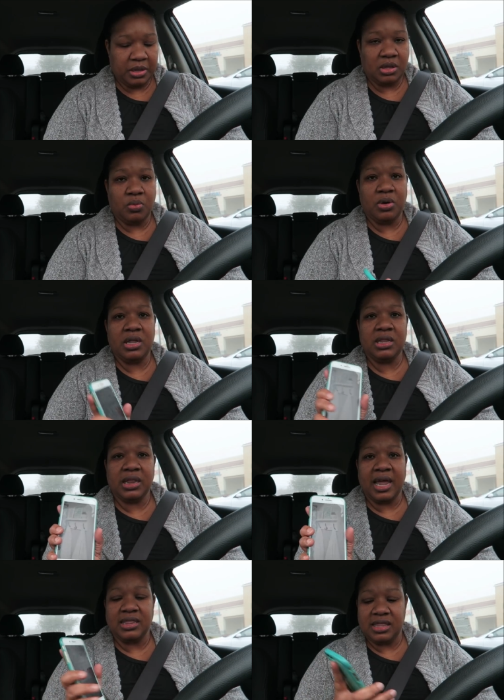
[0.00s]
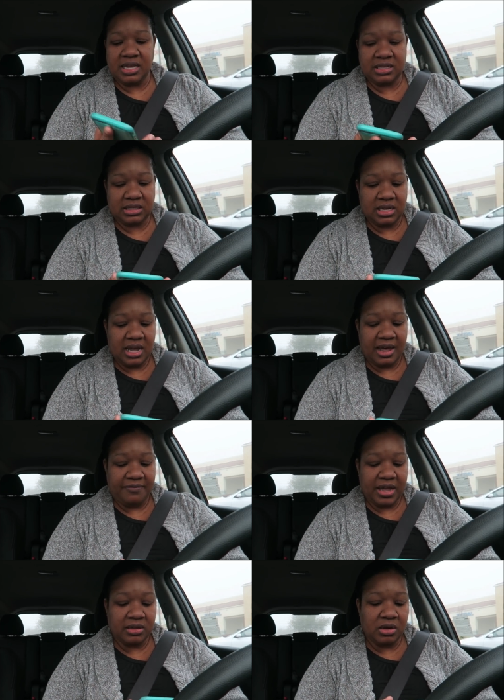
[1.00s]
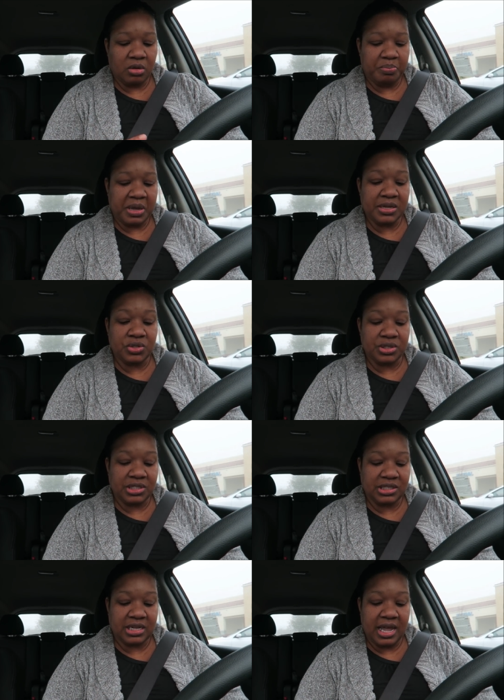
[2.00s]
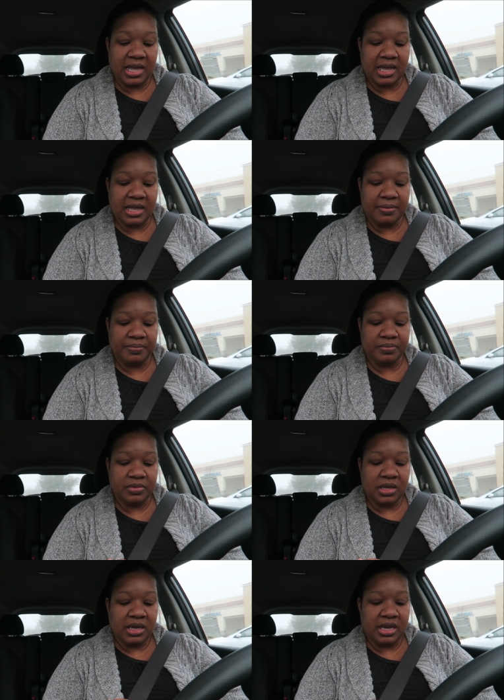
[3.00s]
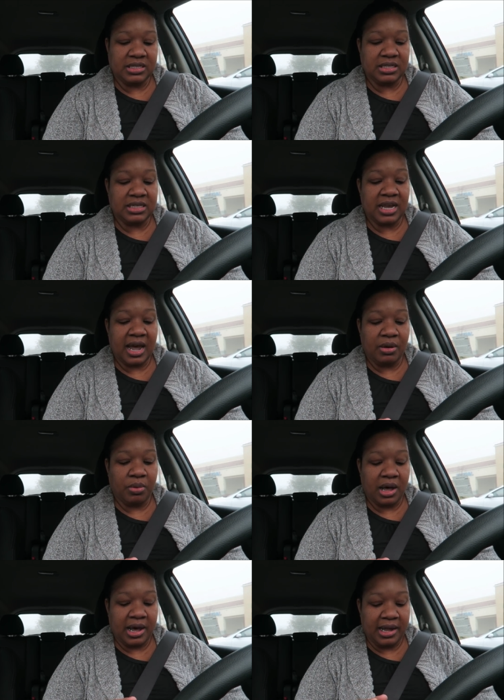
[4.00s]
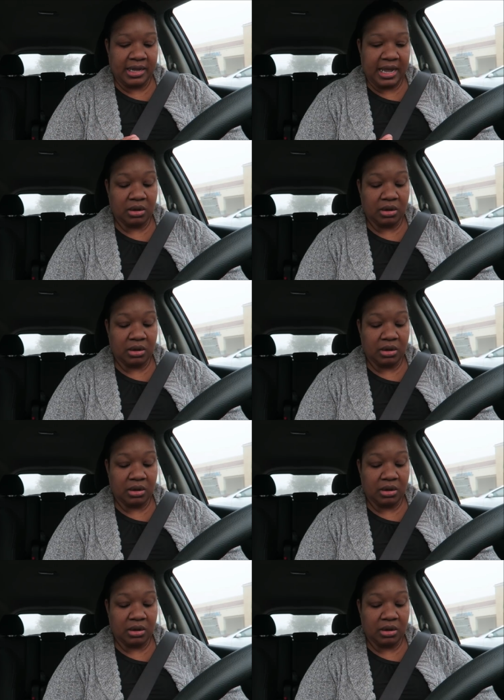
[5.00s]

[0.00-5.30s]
But the one like this, I found it on Pinterest and it's a DIY.